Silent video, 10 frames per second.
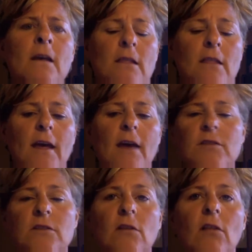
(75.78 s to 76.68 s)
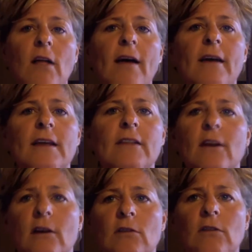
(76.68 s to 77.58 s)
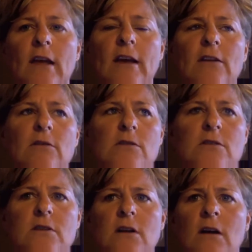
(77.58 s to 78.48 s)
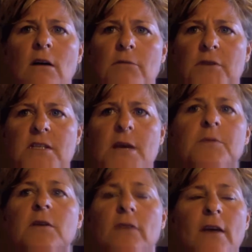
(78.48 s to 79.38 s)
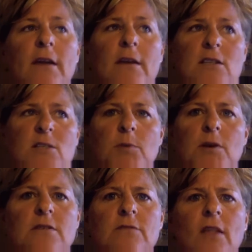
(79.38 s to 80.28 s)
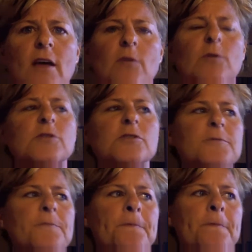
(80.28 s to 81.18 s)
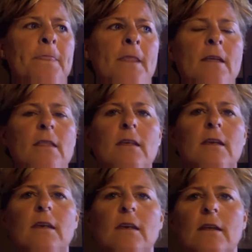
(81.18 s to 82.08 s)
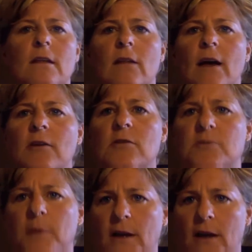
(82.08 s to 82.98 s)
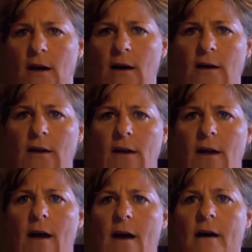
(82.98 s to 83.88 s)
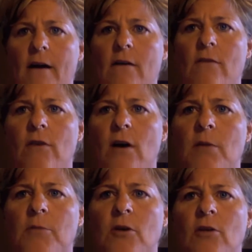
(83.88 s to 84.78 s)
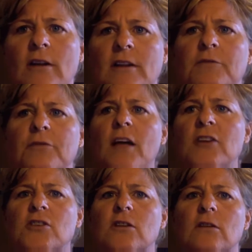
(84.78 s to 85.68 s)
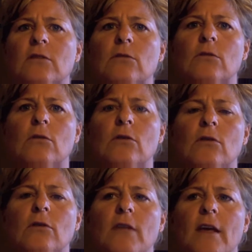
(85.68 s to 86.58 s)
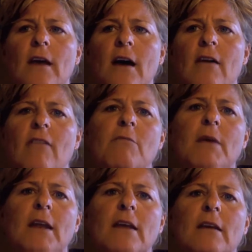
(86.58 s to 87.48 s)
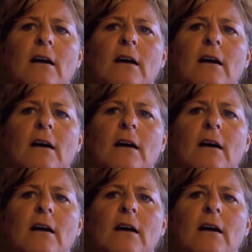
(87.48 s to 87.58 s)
They have a delay in their own language, receptive and expressive language. The language may not have correct inflection, or they have many